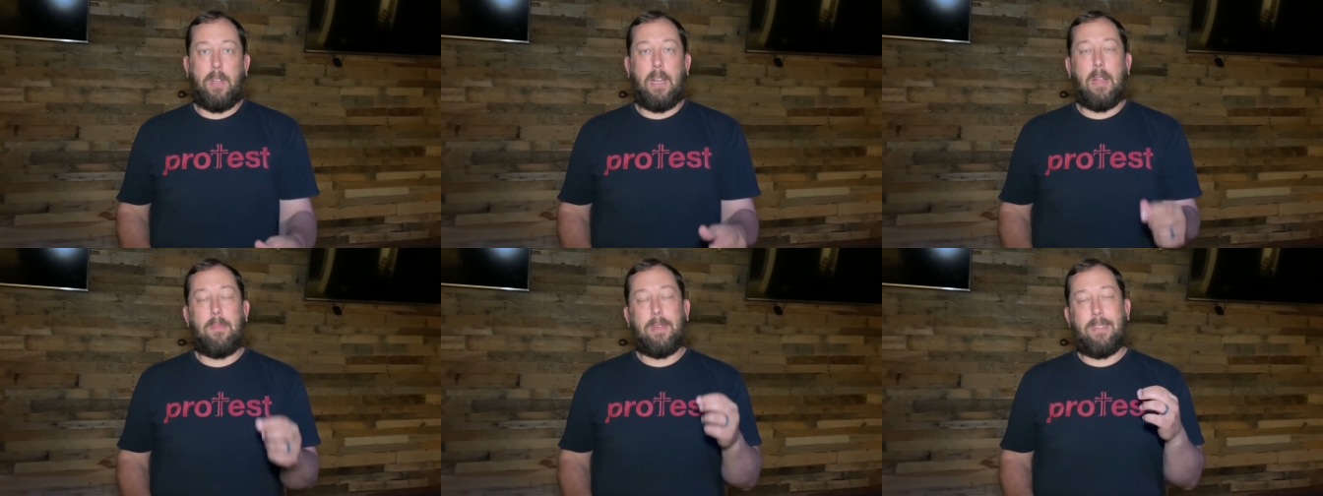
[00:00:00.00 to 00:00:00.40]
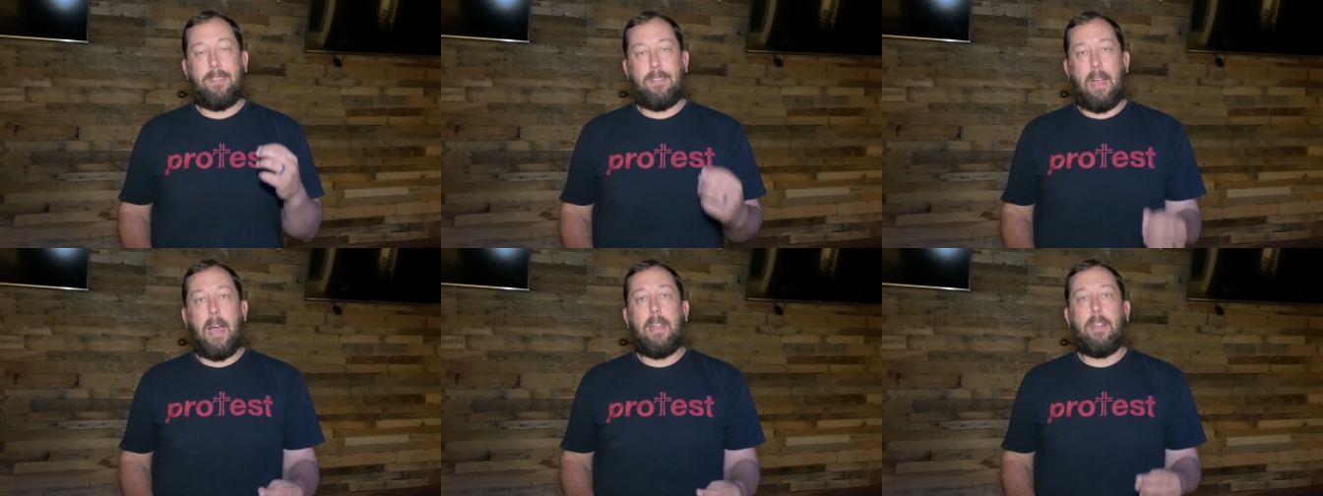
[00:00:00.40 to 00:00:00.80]
And I'm
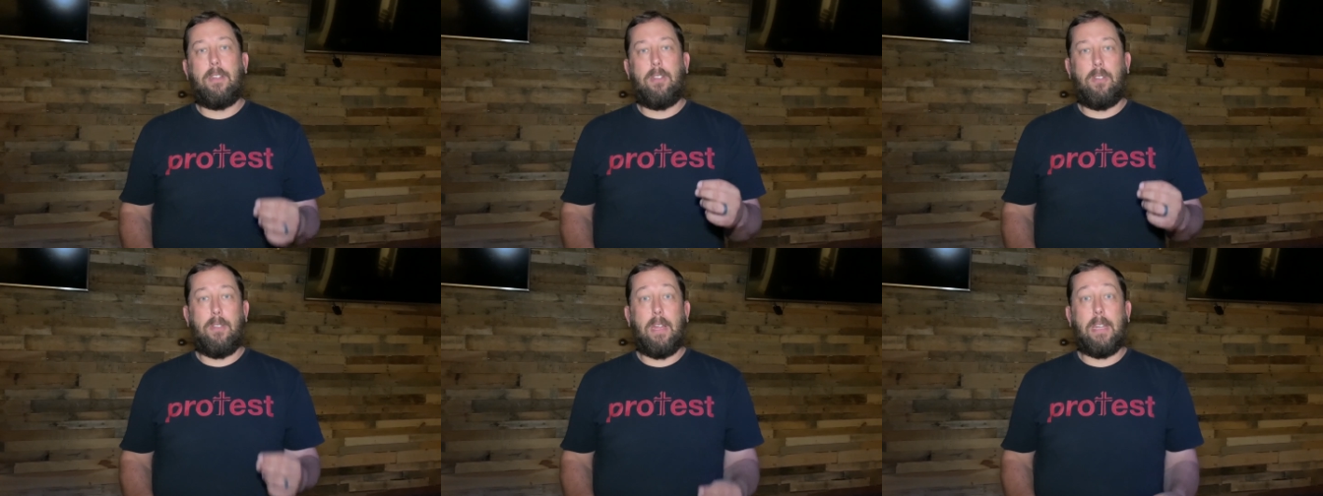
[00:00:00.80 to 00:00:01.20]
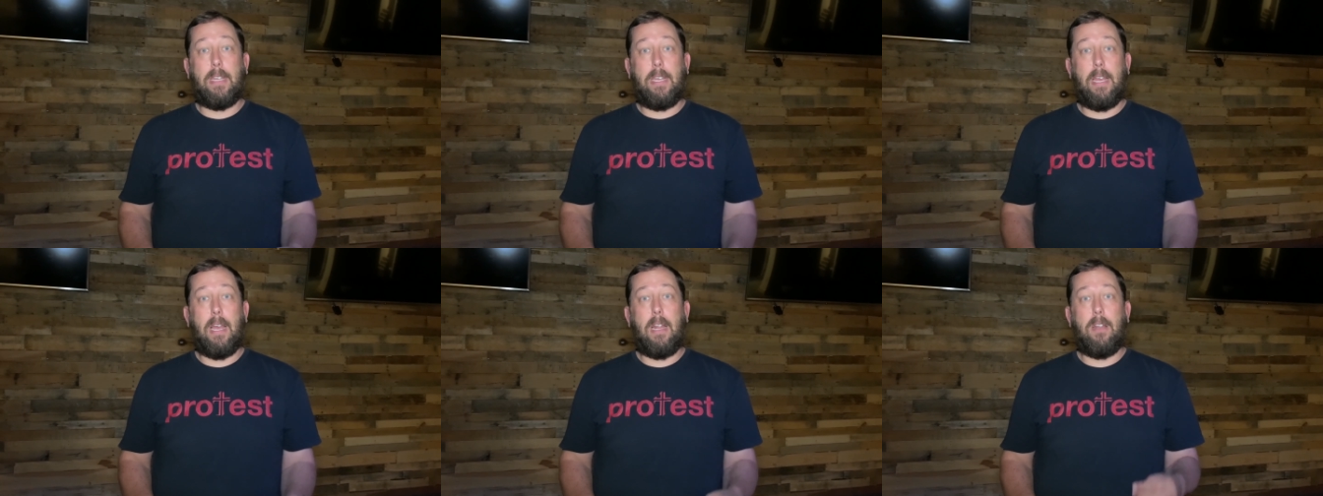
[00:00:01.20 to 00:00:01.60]
excited to do that
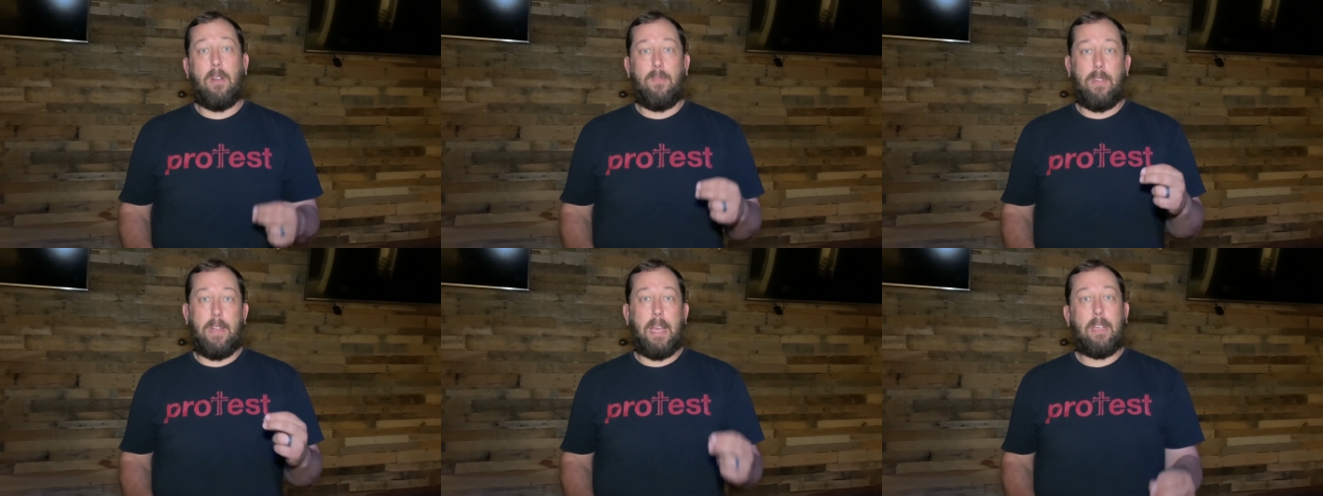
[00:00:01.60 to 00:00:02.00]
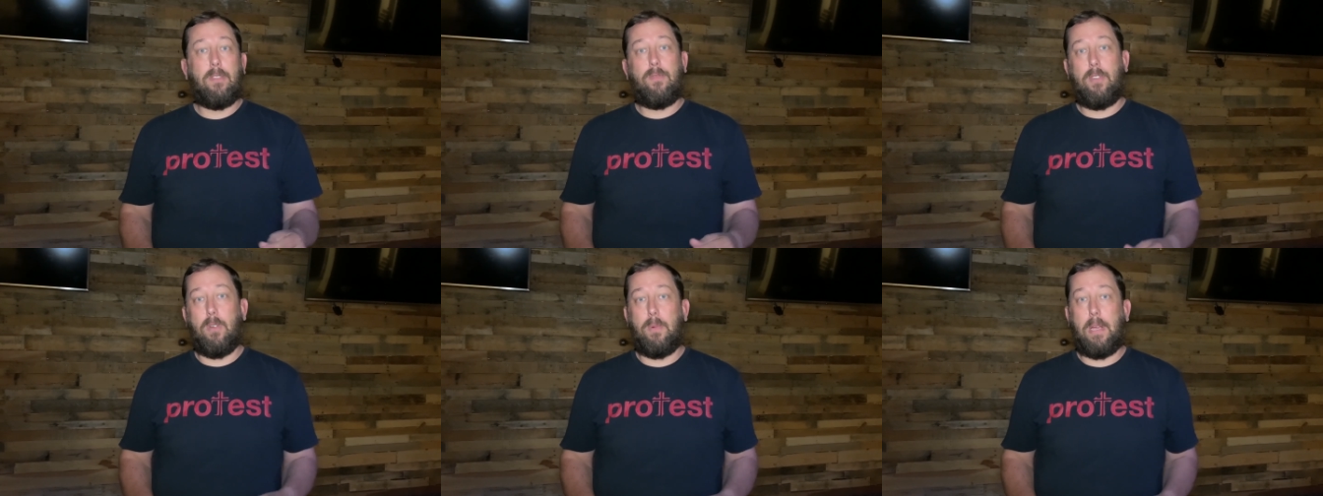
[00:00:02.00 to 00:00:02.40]
again over the next
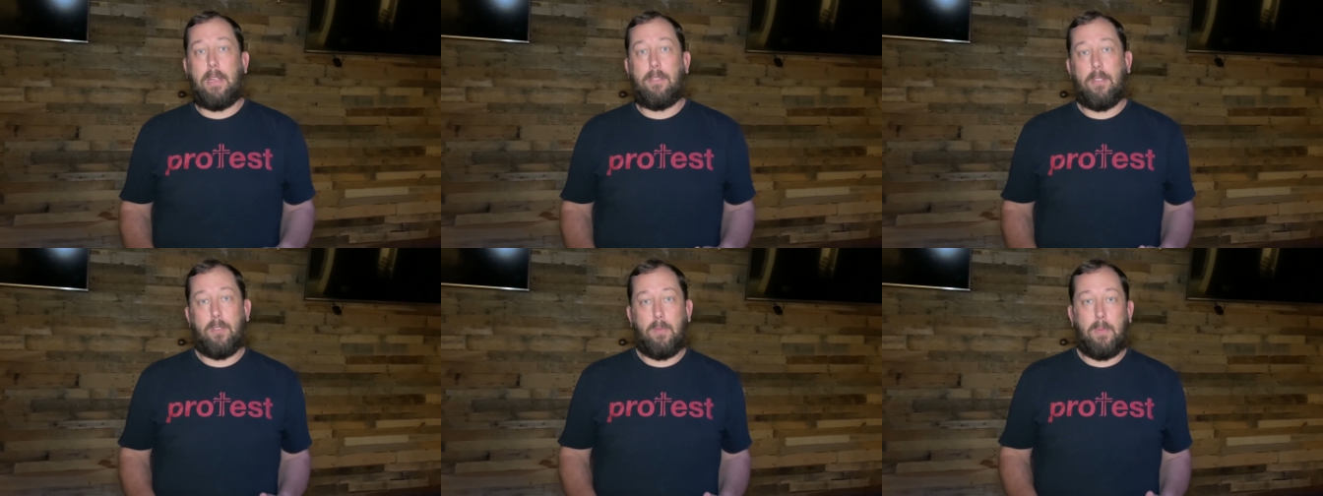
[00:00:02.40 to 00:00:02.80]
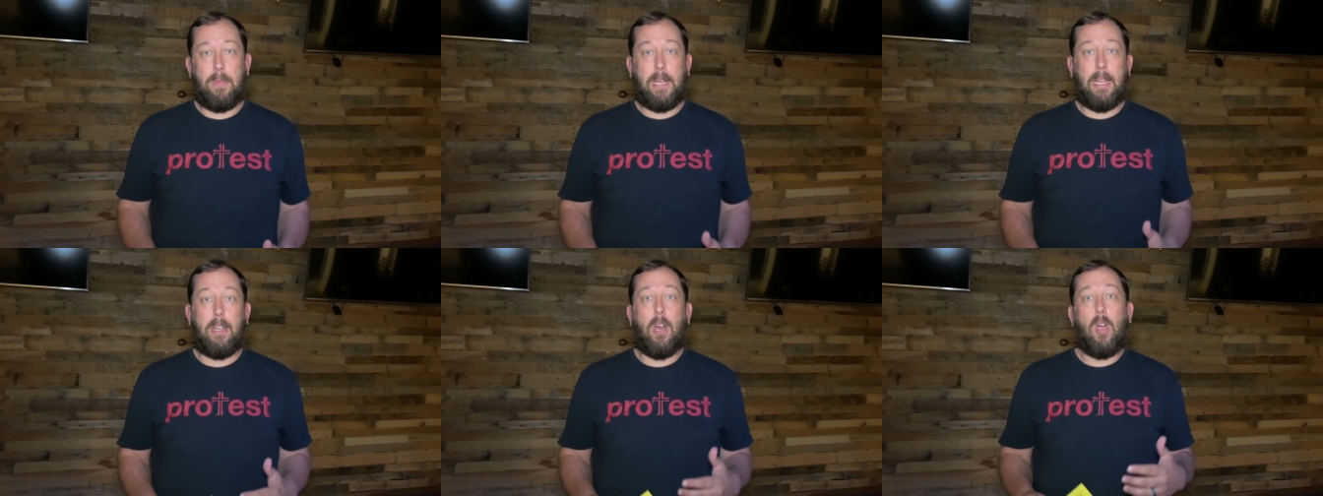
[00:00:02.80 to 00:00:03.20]
few weeks as we
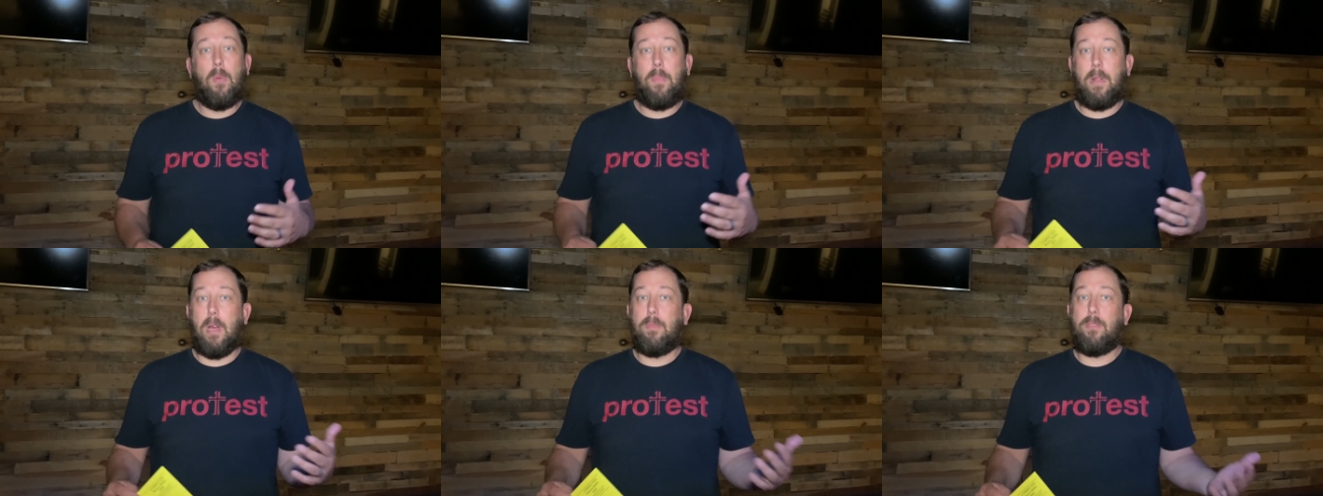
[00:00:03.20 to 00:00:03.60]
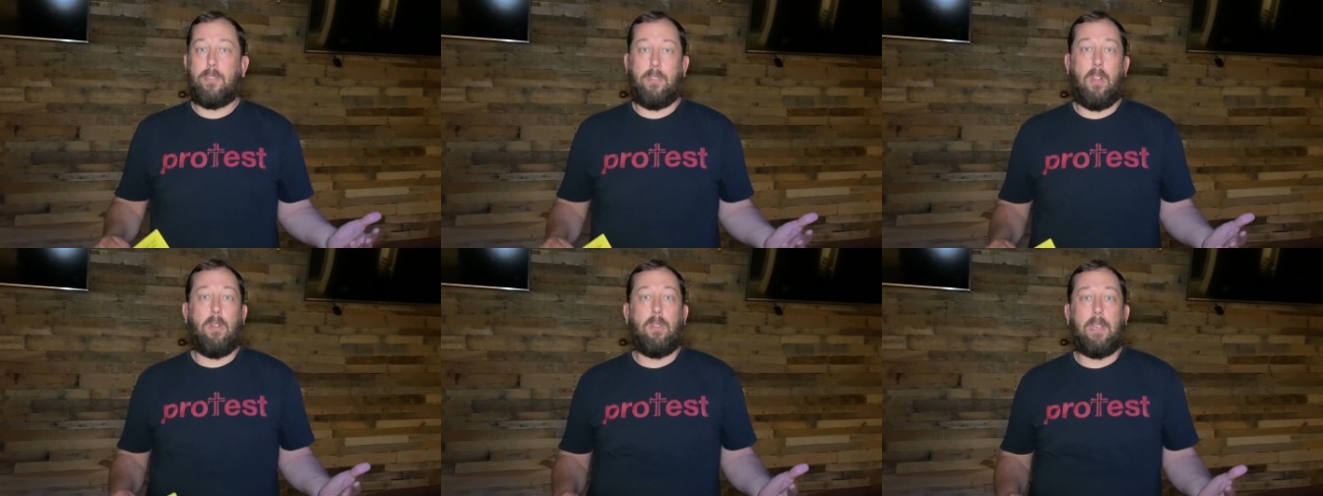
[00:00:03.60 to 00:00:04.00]
begin to open up
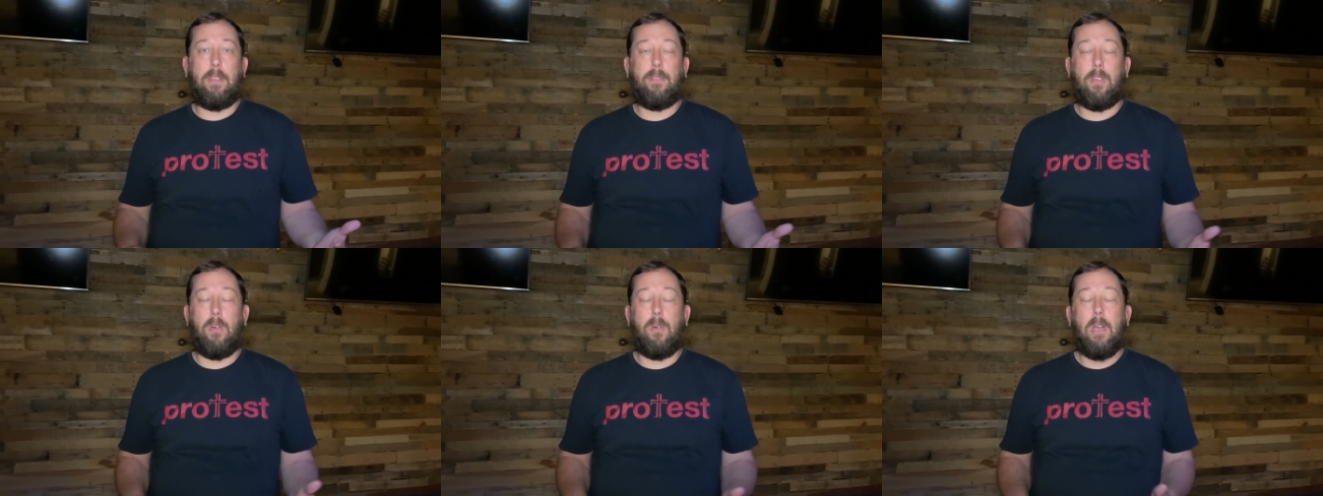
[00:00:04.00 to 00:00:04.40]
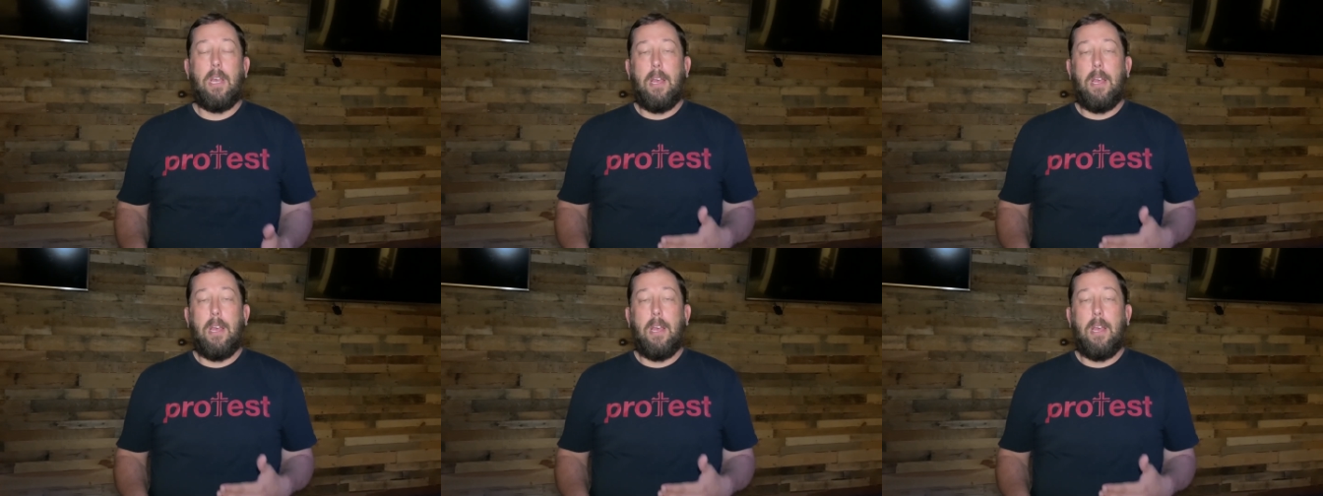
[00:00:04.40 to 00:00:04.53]
slowly. So